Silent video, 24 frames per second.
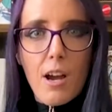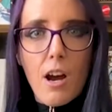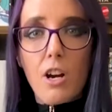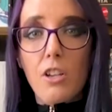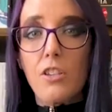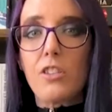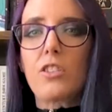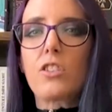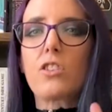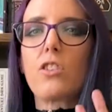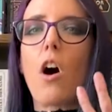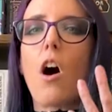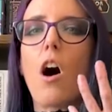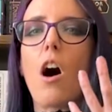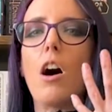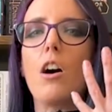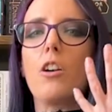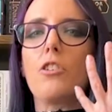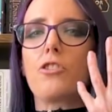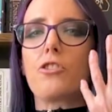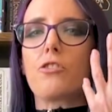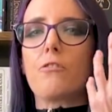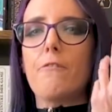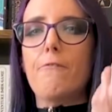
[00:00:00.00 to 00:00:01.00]

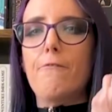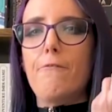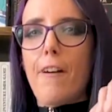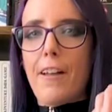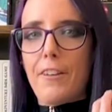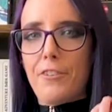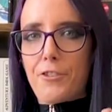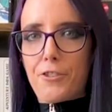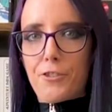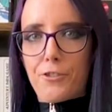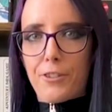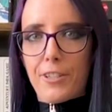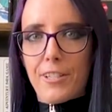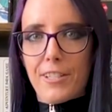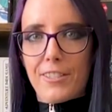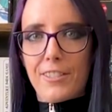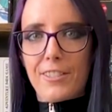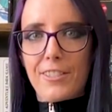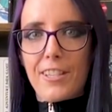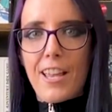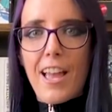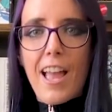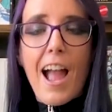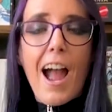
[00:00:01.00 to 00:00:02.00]
Asajj
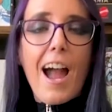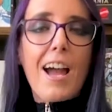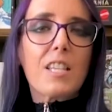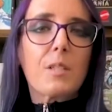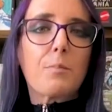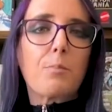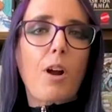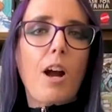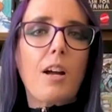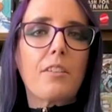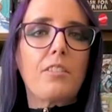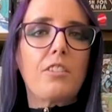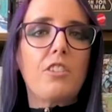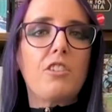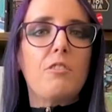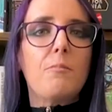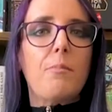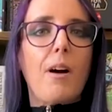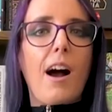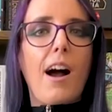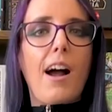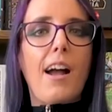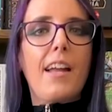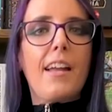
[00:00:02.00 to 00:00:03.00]
Ventress, as brought to you
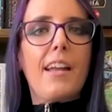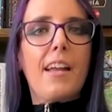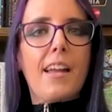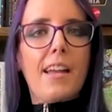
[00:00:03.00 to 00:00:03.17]
by